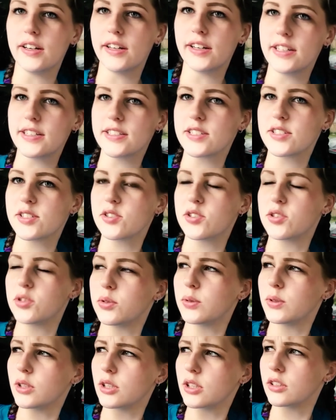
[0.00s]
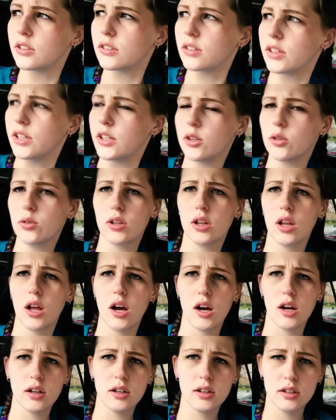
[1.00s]
It is too early
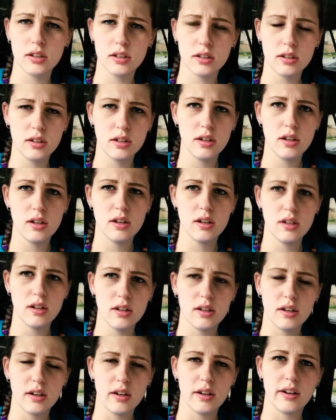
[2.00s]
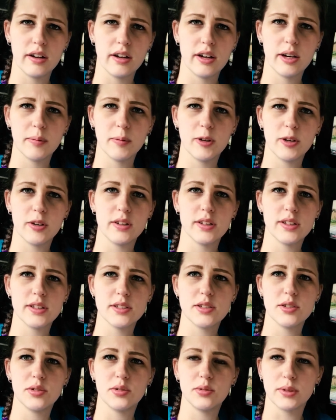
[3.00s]
o'clock. Oh my goodness. And I'm
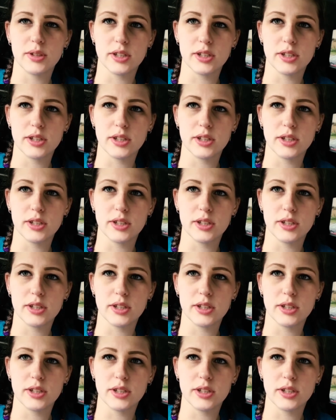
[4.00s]
going to